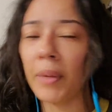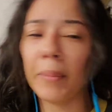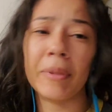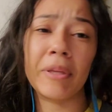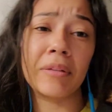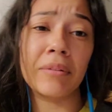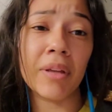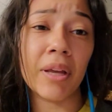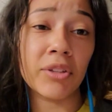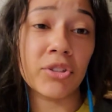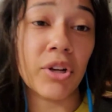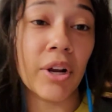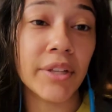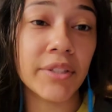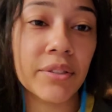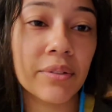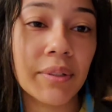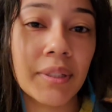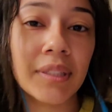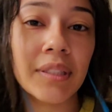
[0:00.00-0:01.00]
I mean, I
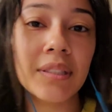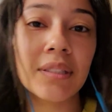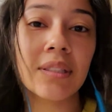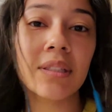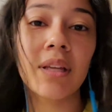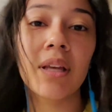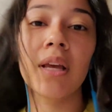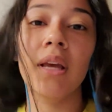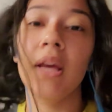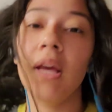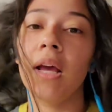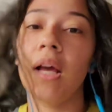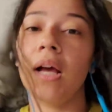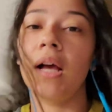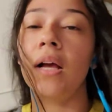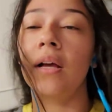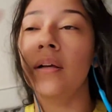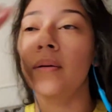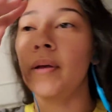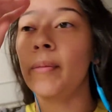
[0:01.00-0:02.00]
try to at least.
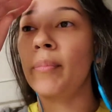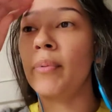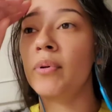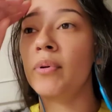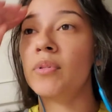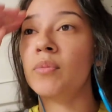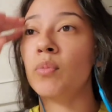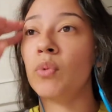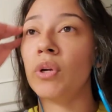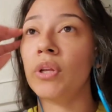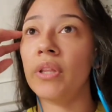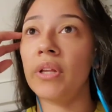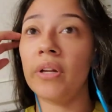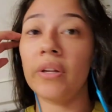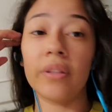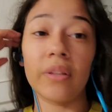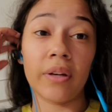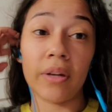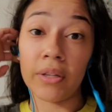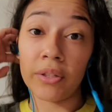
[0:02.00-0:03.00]
Um, I post more
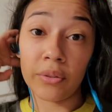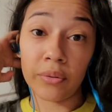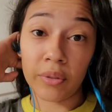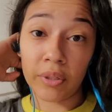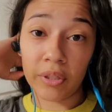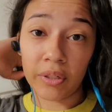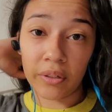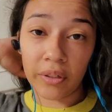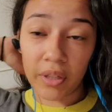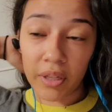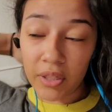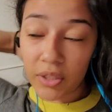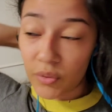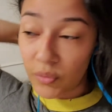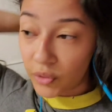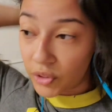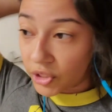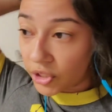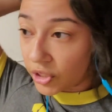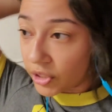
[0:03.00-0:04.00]
there than I do here, that's
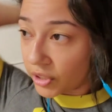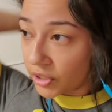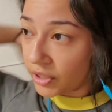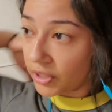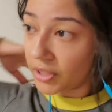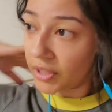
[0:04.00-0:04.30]
for sure.